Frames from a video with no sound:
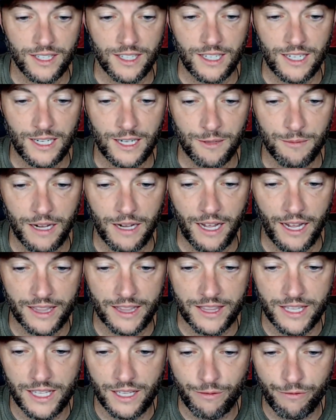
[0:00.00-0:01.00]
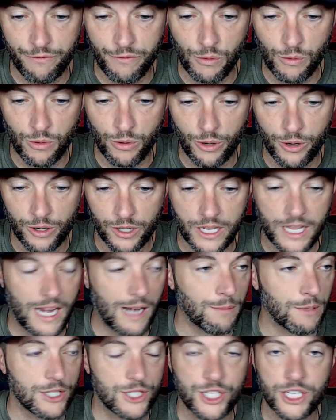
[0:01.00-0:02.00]
I think for
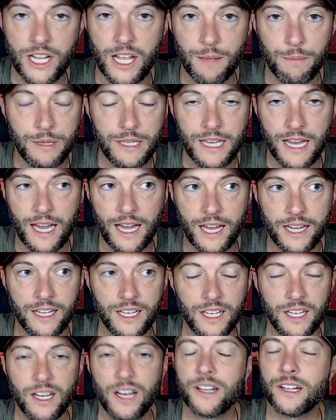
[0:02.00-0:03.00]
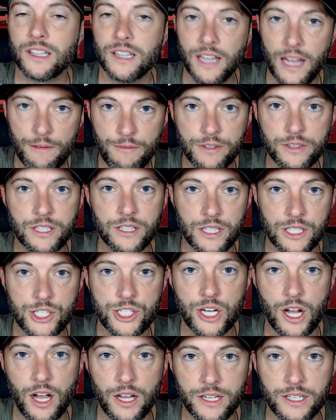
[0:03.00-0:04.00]
Cameron Champ, he had an 11th at the
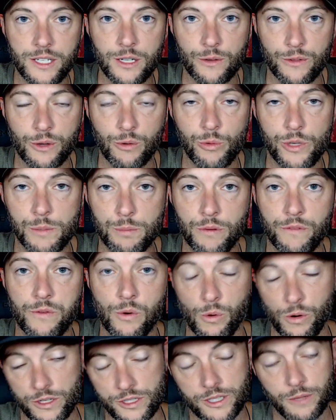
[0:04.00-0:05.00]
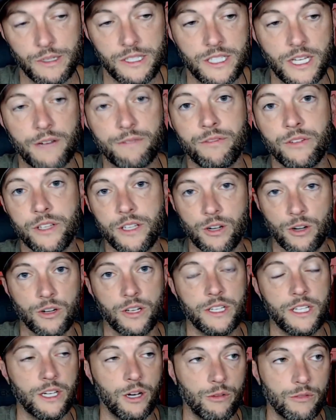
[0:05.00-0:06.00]
John Deere the week before. So he definitely,
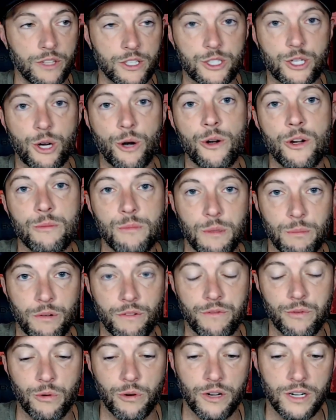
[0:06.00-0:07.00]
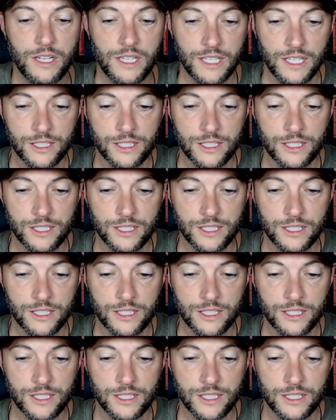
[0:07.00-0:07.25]
or, the tournament before.